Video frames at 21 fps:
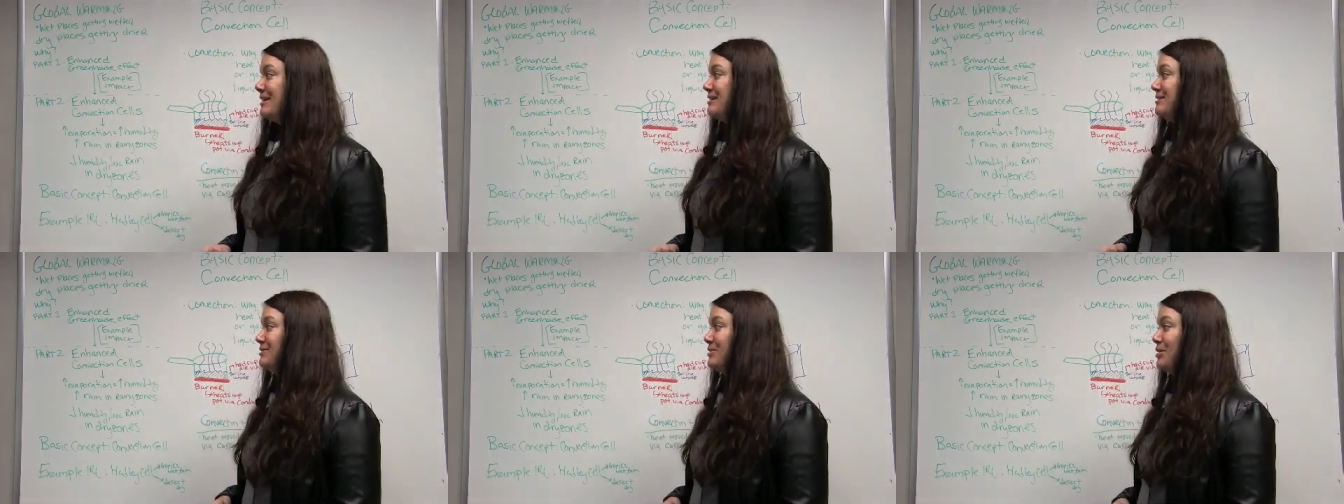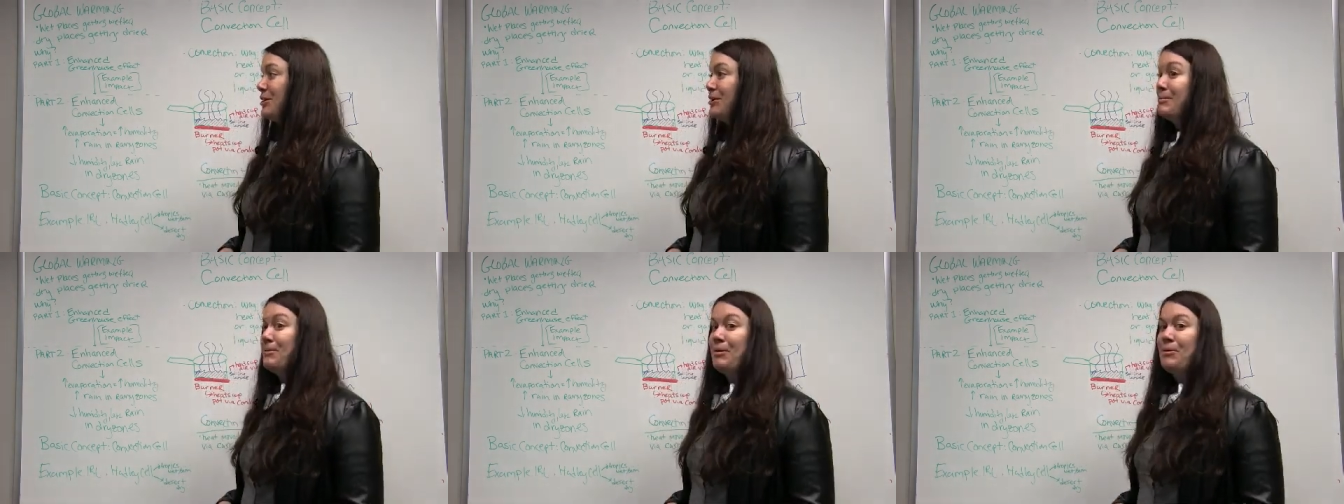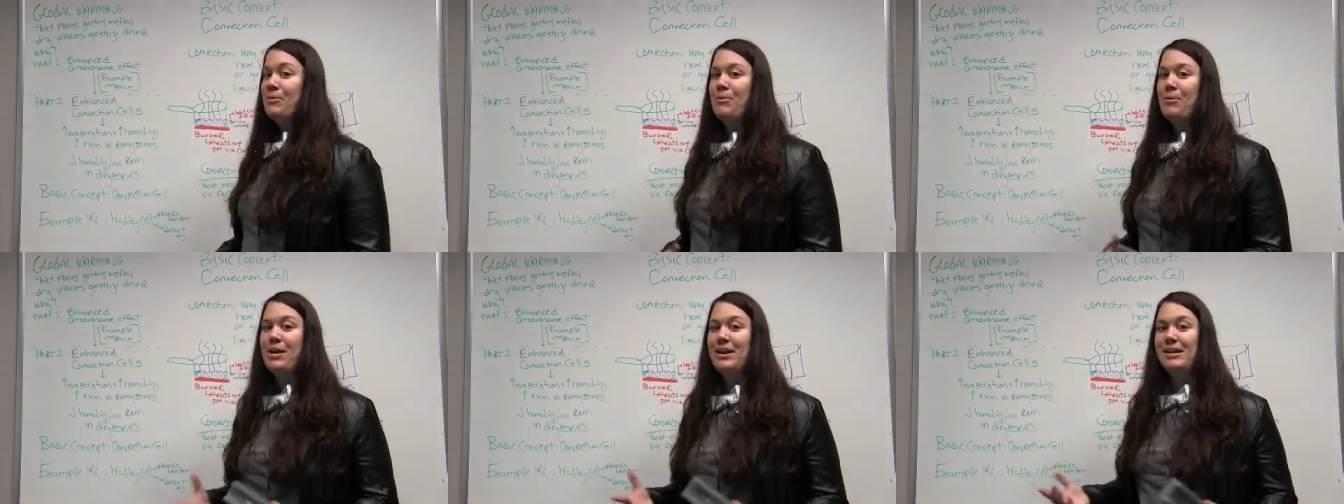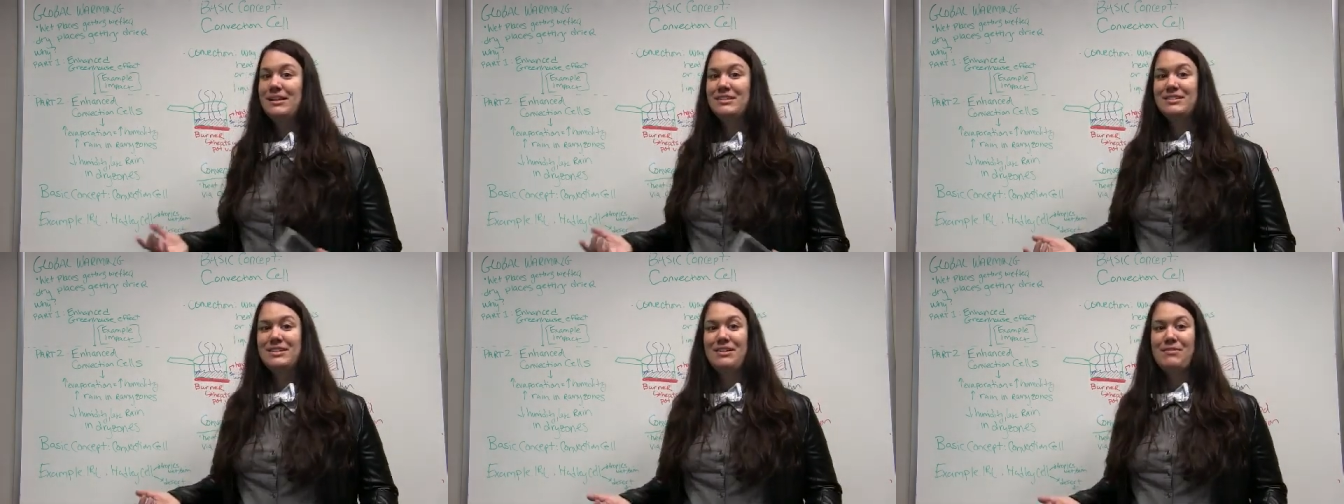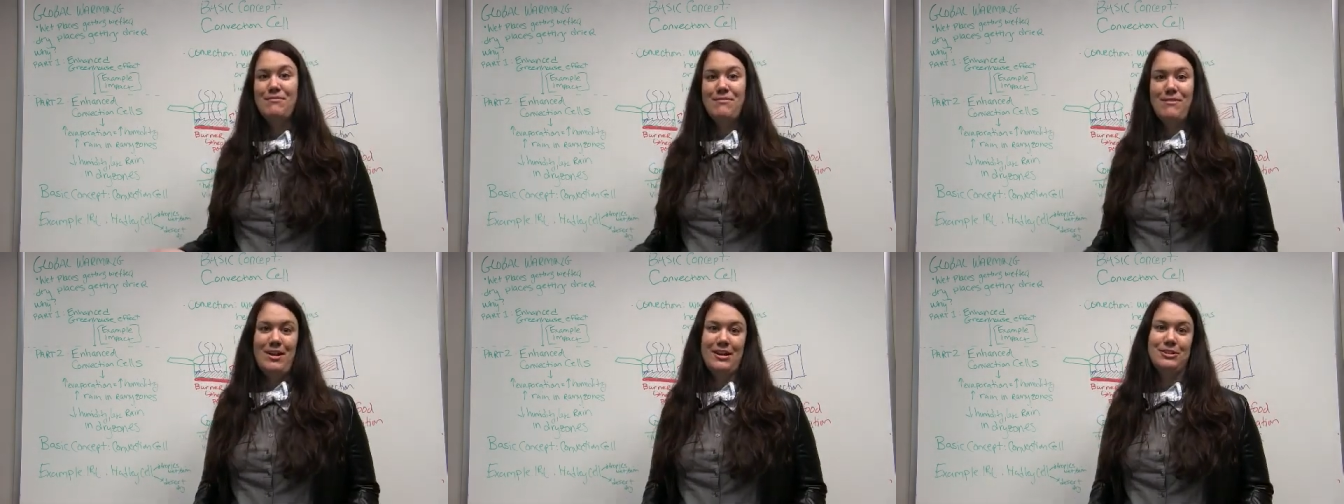let's talk about what is
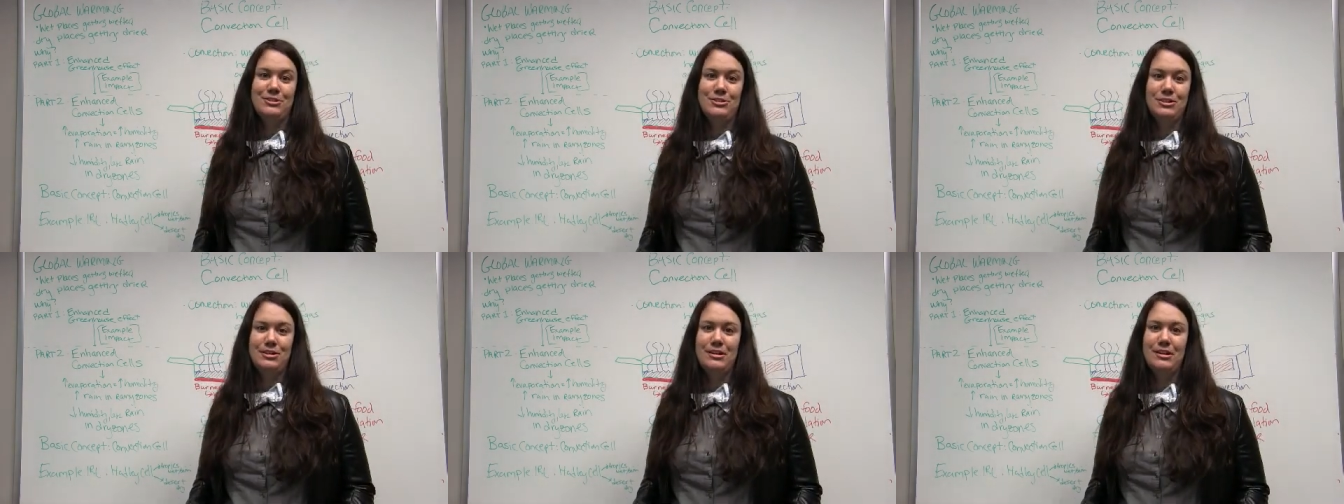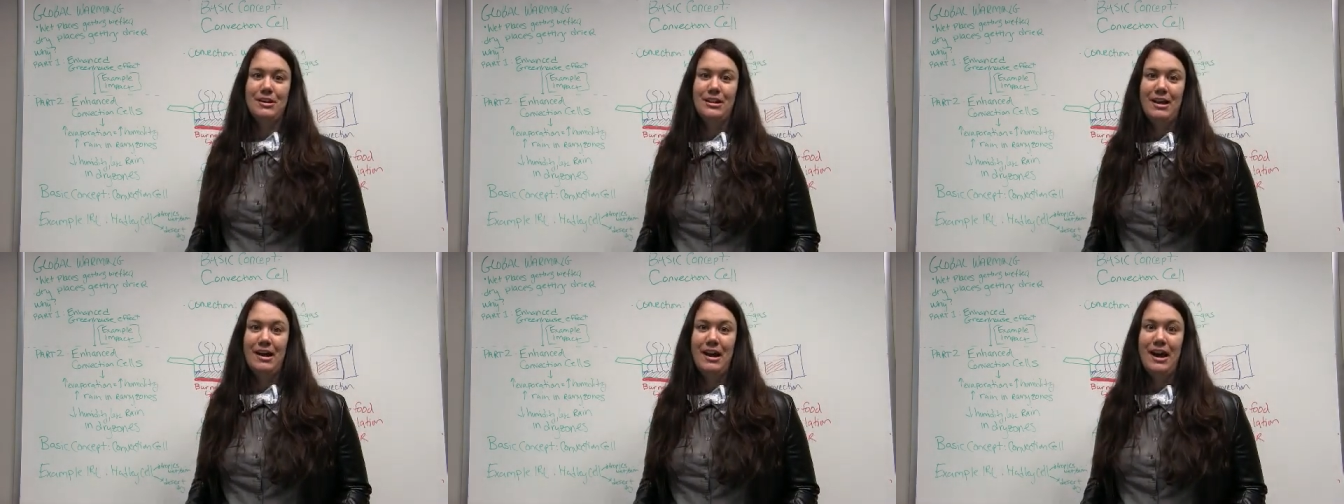convection.